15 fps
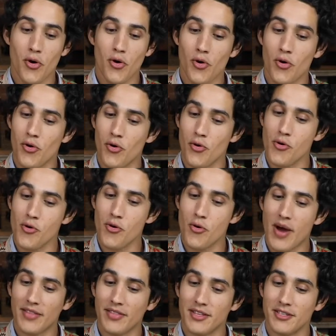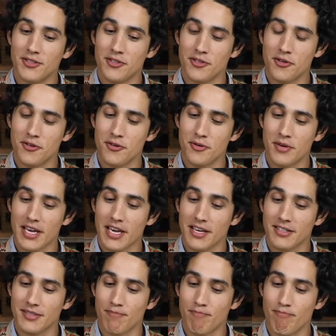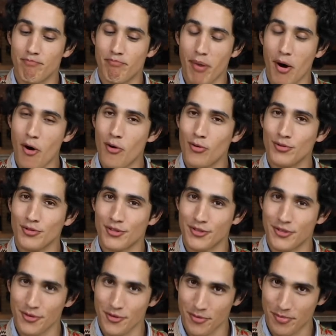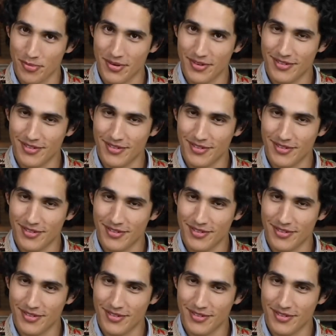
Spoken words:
Who at the zoo eats bone soup?